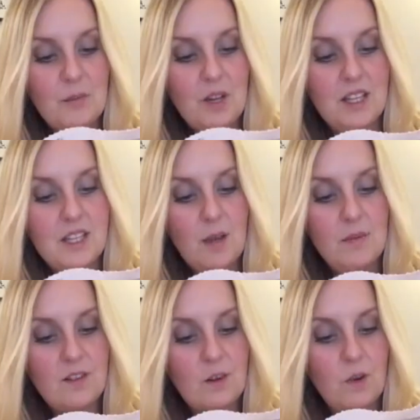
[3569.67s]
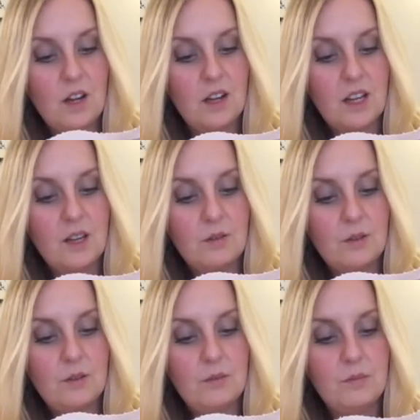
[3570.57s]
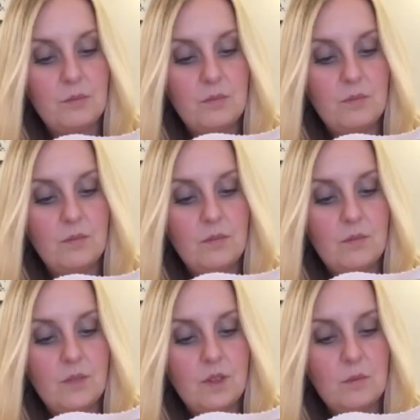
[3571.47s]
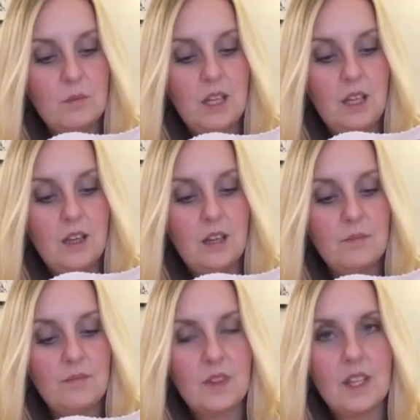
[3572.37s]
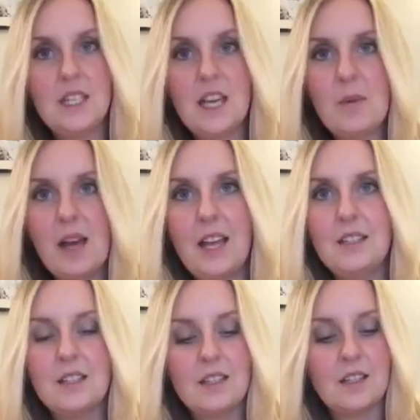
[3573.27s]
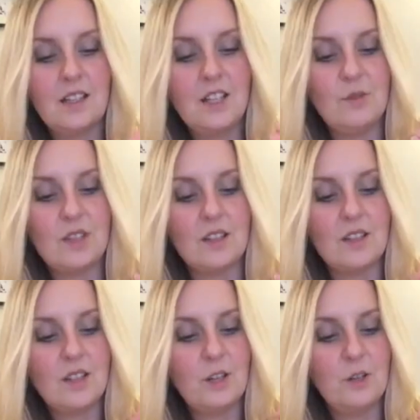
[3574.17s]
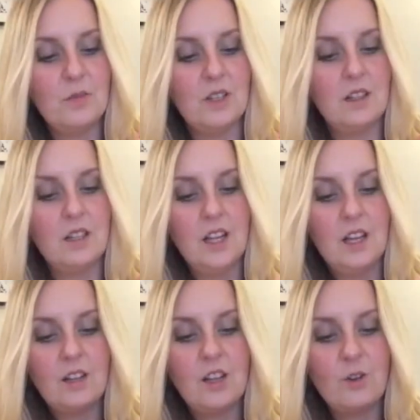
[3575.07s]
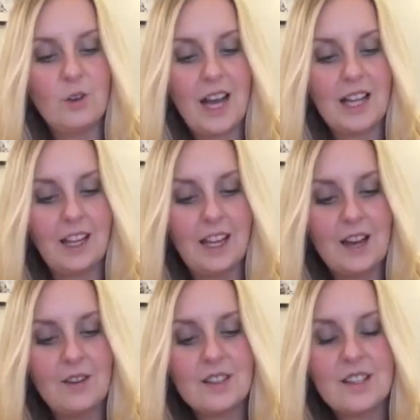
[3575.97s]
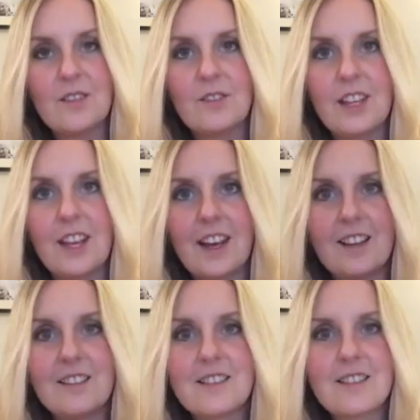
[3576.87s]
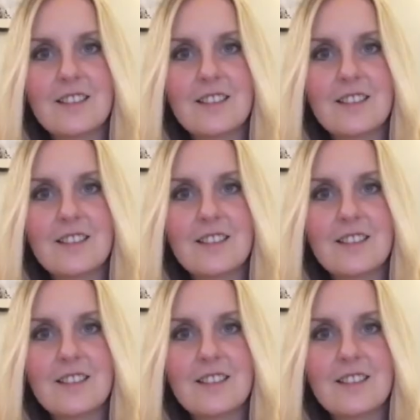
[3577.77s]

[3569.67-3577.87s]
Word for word: By the time they're at work, it will there'll be um, a dab hand at using Zoom and Google Hangouts and everything else.